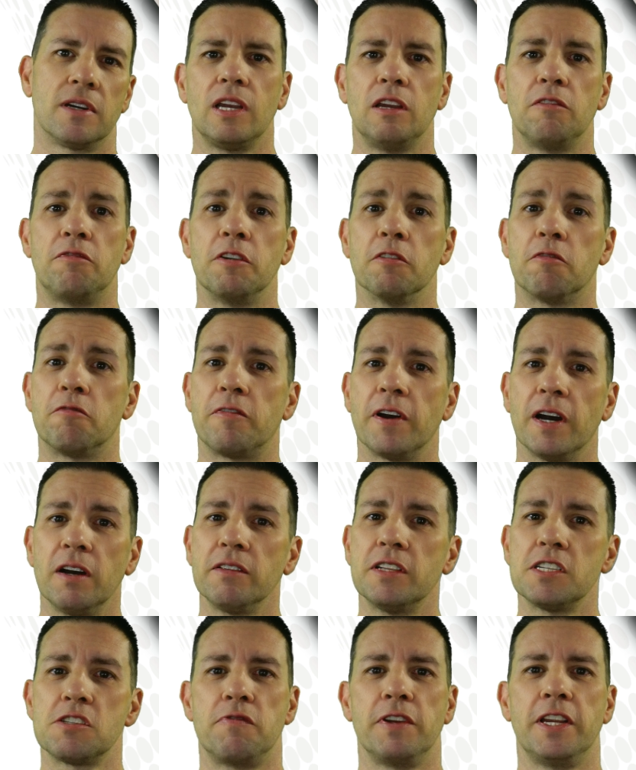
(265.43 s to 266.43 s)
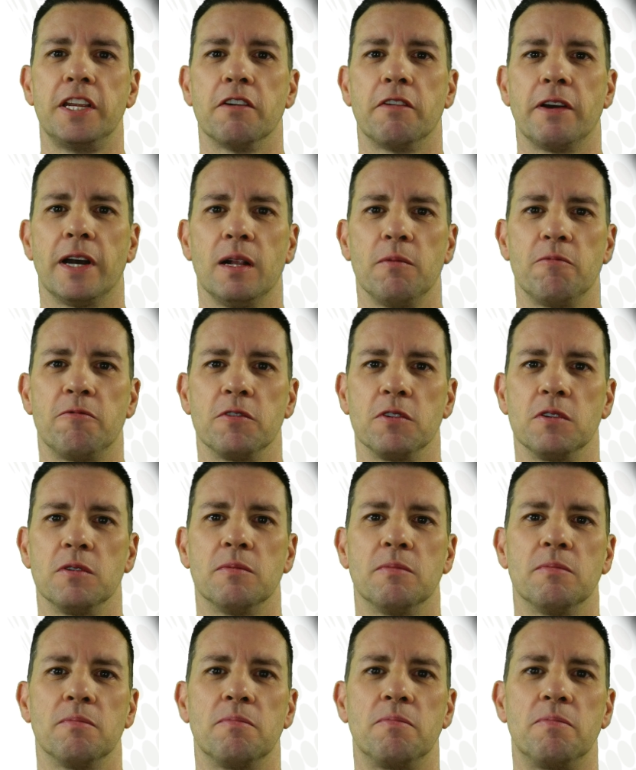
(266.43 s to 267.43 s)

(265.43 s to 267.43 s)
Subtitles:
If you found this video helpful,